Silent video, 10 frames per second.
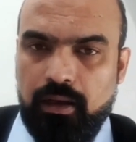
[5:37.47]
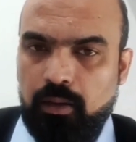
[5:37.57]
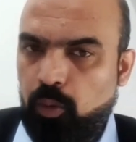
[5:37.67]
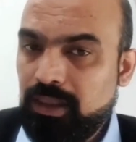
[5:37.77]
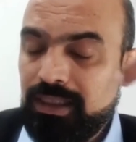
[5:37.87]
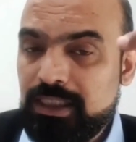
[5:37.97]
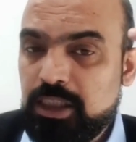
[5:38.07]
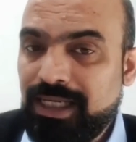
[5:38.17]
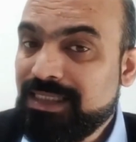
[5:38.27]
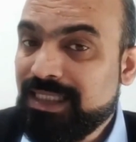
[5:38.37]
what are the
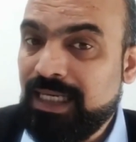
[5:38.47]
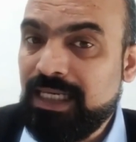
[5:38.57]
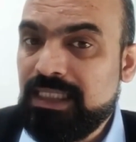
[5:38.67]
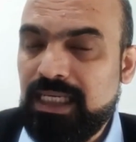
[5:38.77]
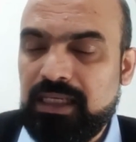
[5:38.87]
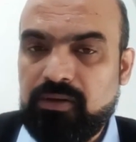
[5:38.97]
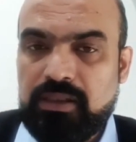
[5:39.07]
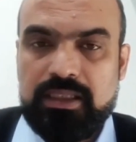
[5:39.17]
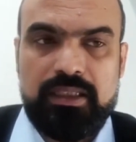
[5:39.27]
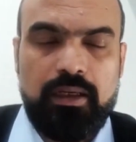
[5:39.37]
child's energy
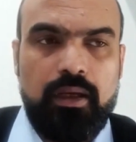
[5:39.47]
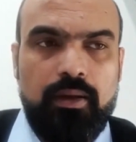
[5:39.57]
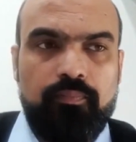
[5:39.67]
levels,